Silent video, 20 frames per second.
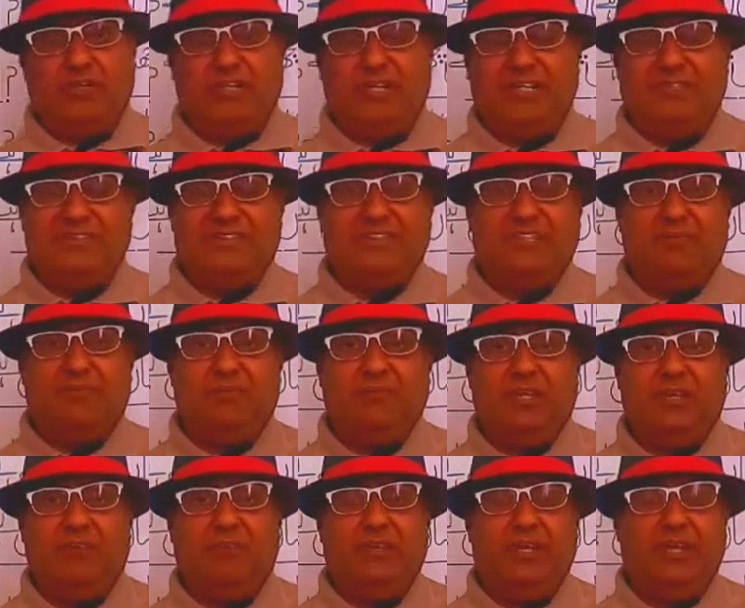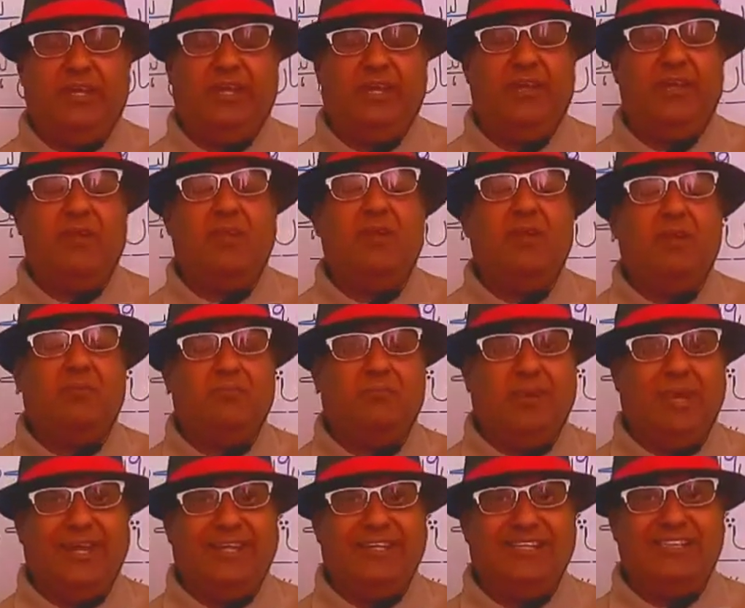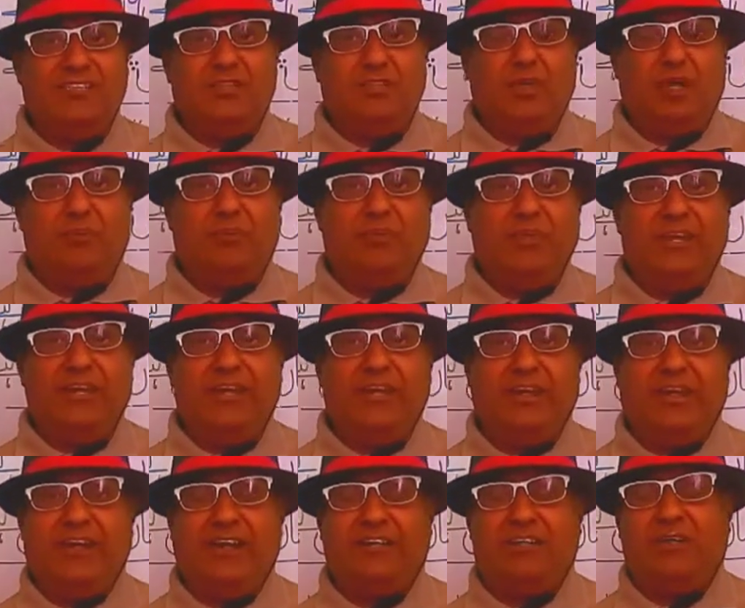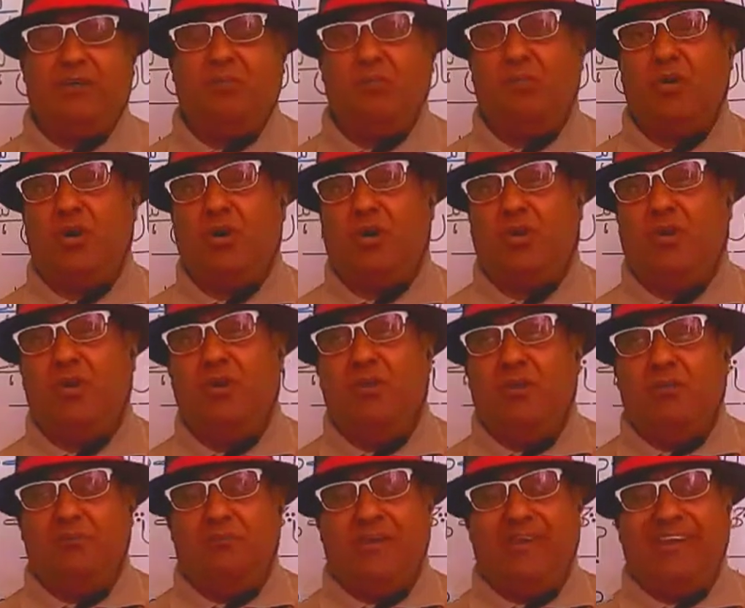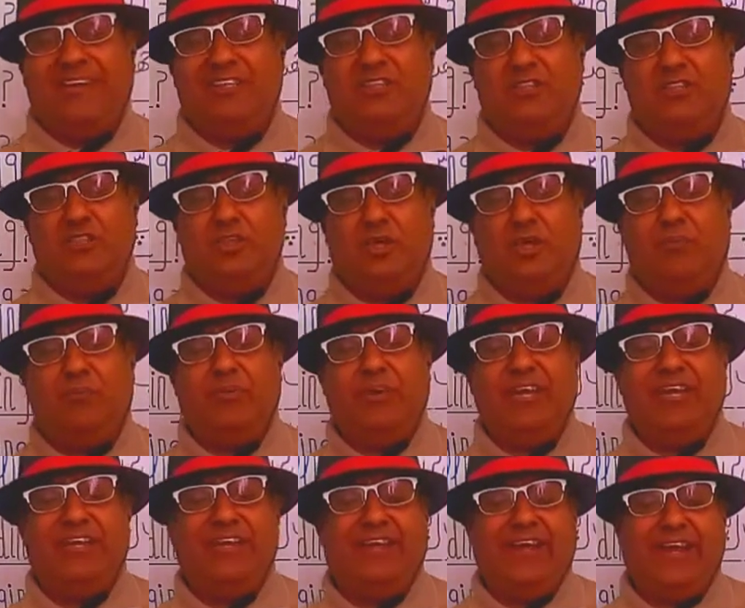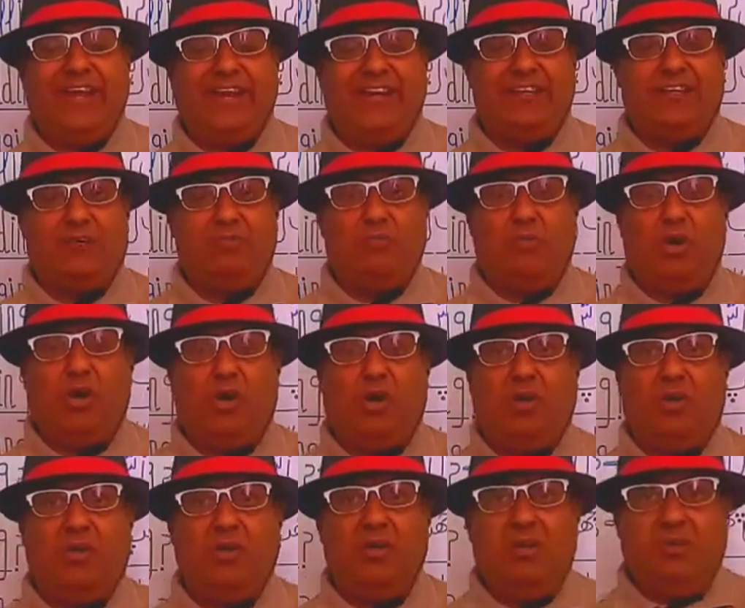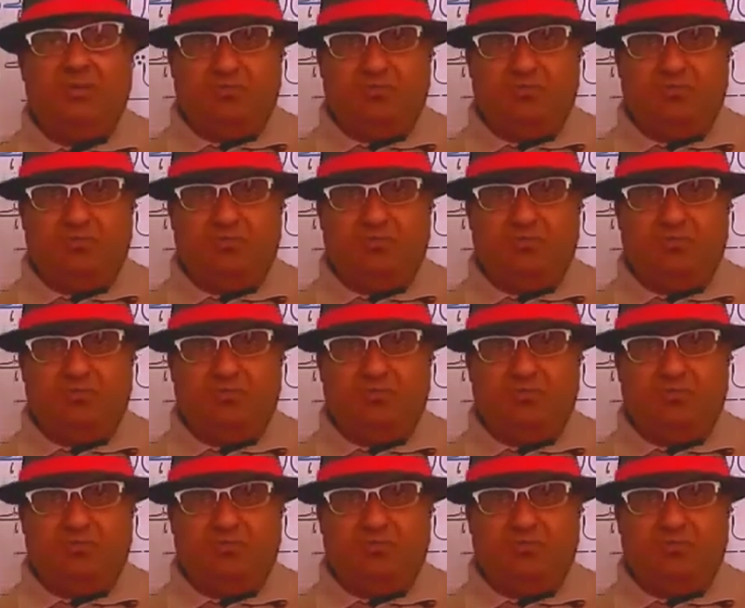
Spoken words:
answer may be Mary is shopping at a mall. Mary is shopping at a mall.